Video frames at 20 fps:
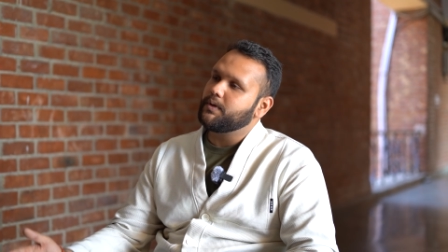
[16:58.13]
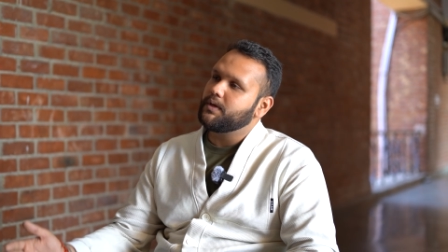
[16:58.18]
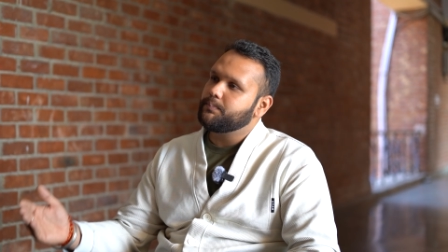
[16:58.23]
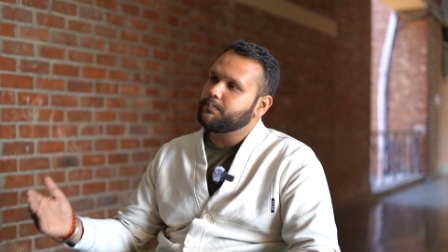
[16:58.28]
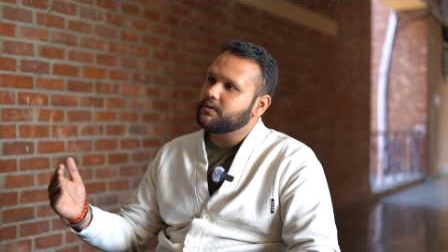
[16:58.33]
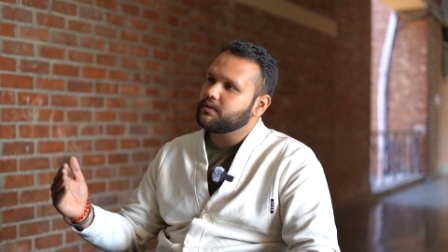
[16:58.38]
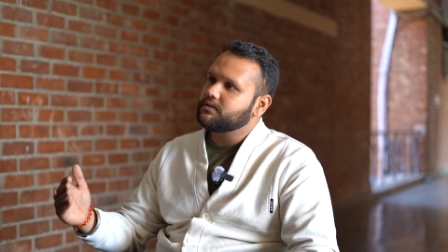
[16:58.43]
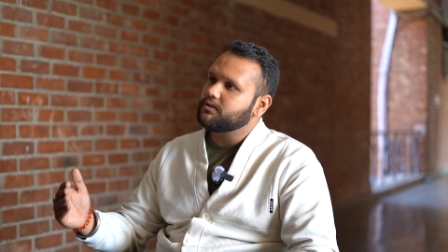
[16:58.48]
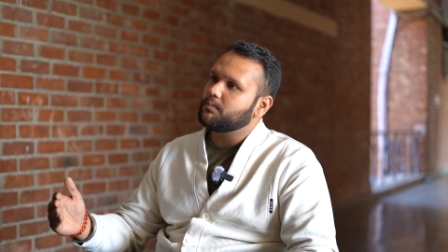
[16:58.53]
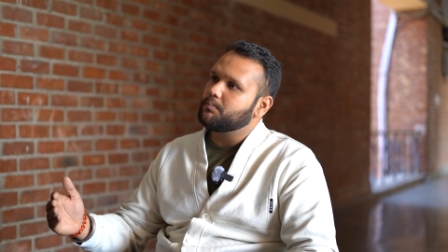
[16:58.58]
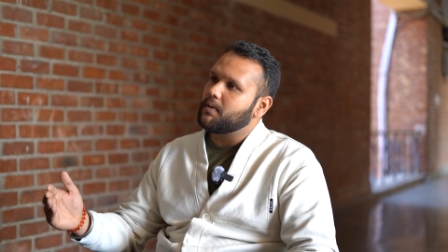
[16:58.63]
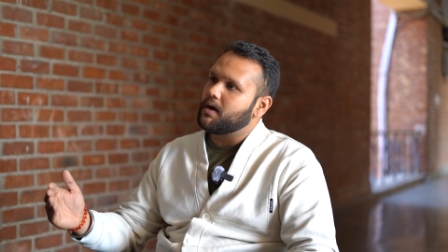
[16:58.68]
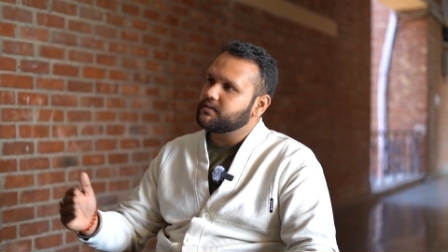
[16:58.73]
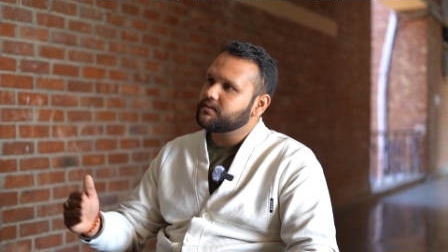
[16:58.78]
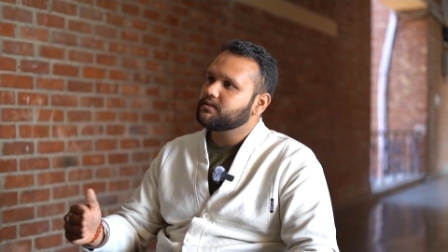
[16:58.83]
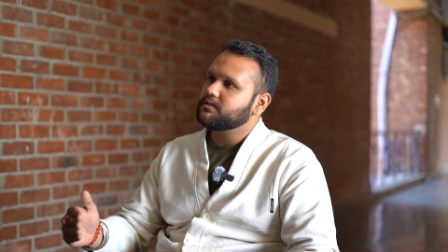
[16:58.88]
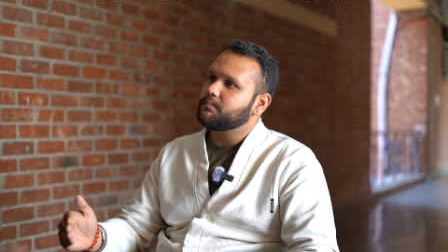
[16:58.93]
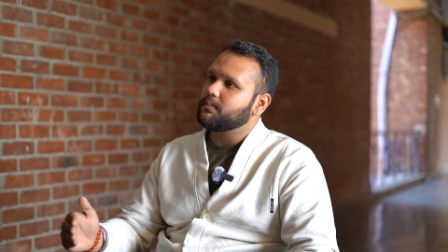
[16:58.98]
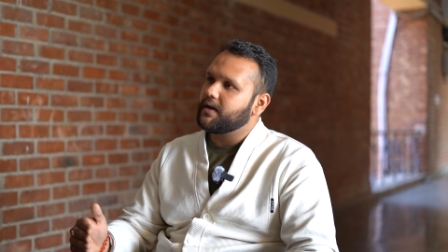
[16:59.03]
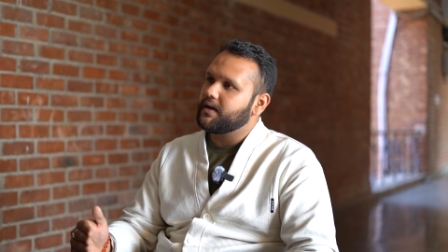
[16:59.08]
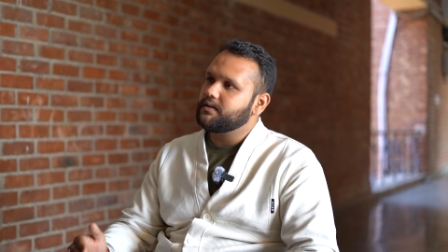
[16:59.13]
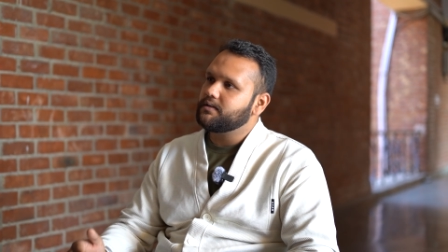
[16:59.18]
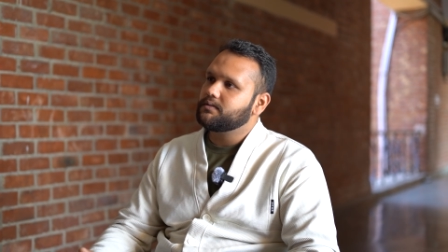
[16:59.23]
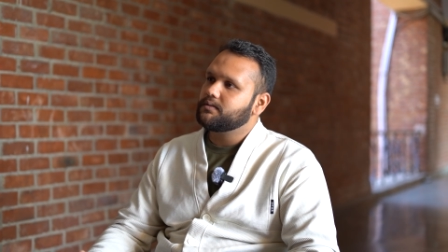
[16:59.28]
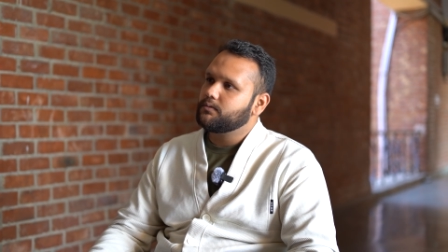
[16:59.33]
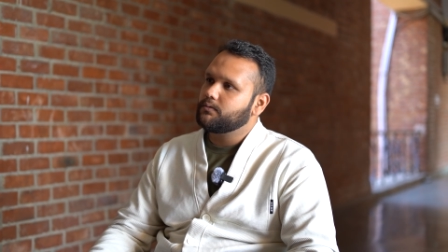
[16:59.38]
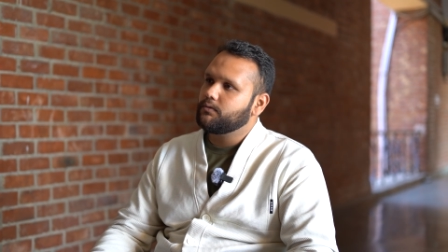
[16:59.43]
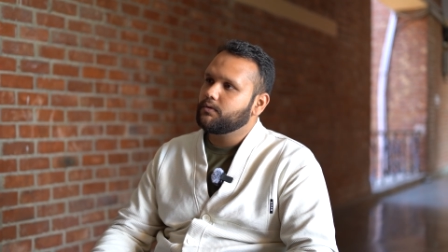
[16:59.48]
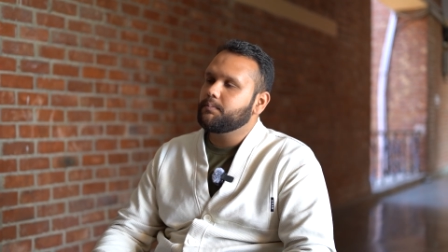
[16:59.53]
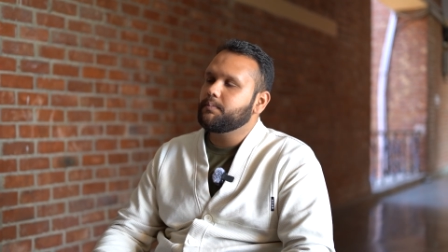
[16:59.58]
people's or masses'
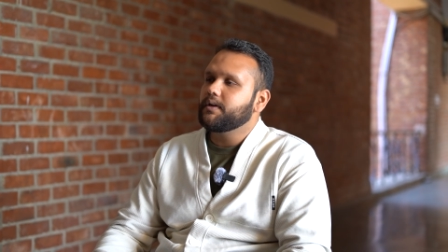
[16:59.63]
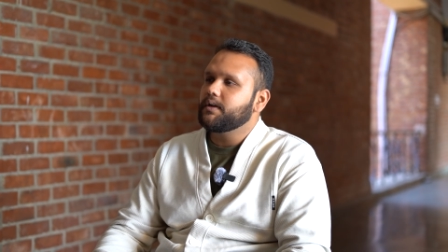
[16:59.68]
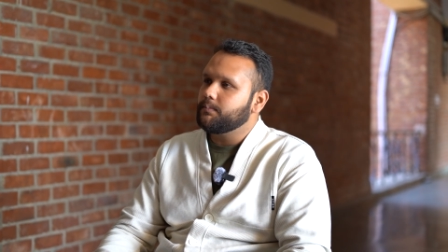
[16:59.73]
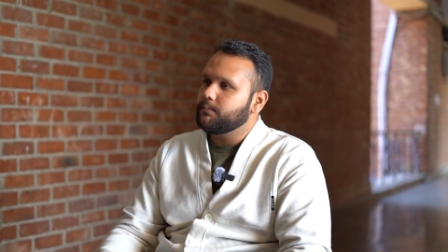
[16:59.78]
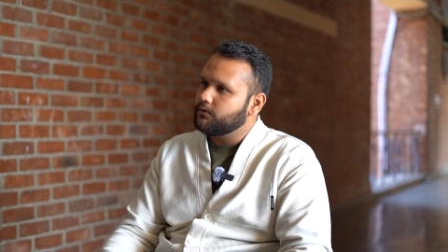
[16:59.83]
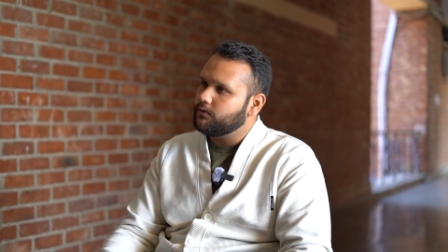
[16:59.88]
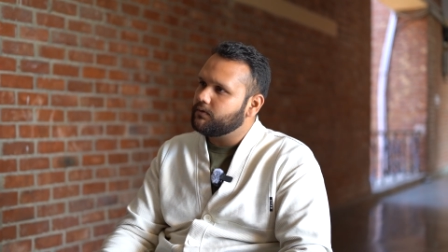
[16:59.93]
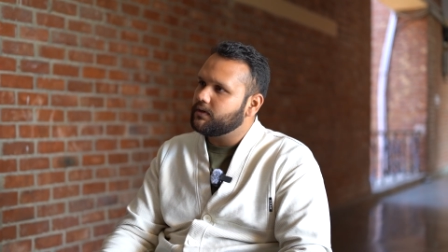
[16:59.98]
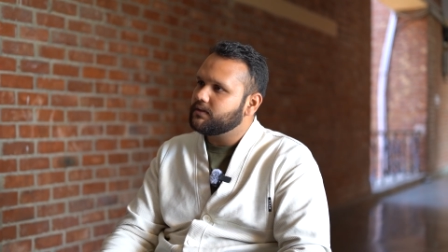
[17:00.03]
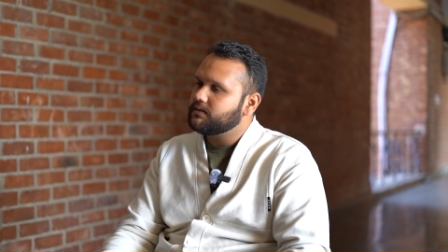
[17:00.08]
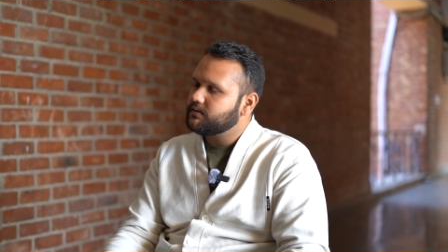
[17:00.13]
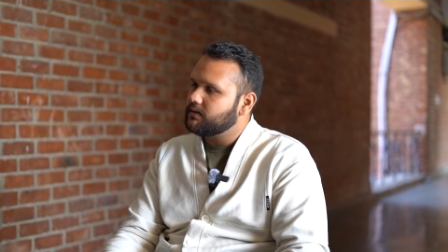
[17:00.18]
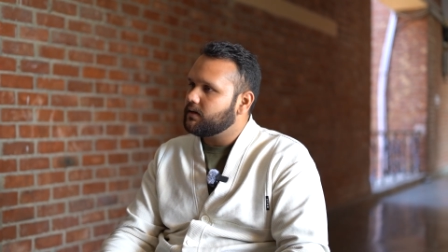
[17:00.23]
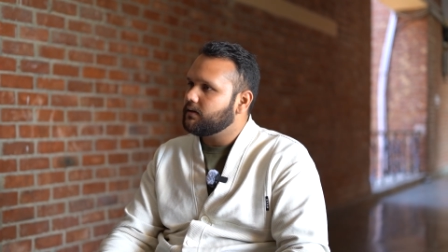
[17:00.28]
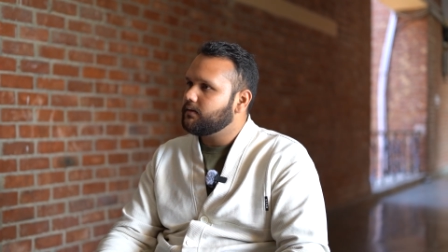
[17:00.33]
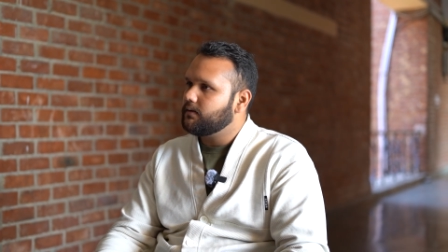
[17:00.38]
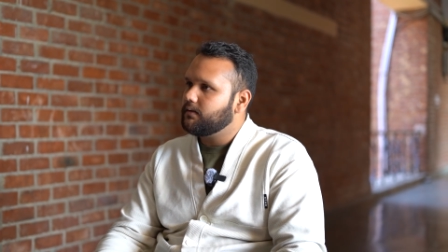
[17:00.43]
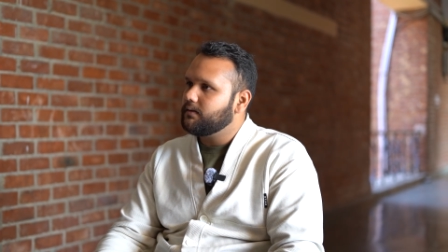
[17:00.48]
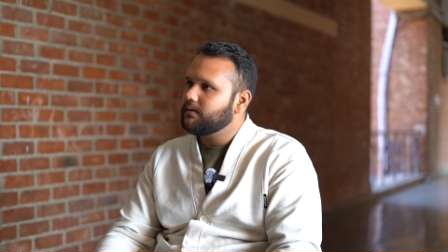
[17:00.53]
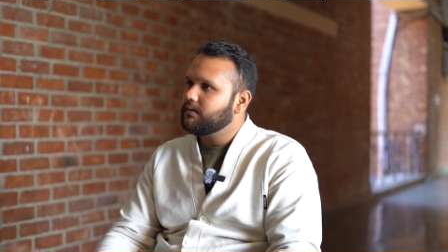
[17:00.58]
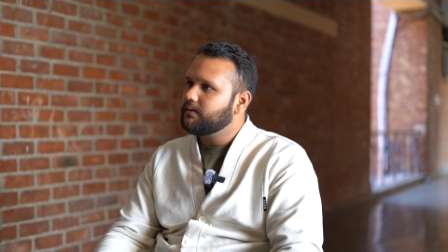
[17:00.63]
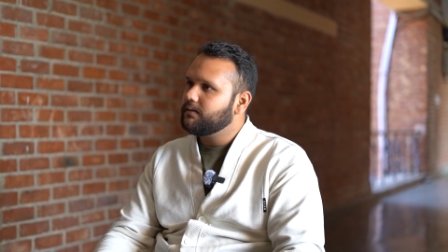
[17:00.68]
minds will be removed instantly.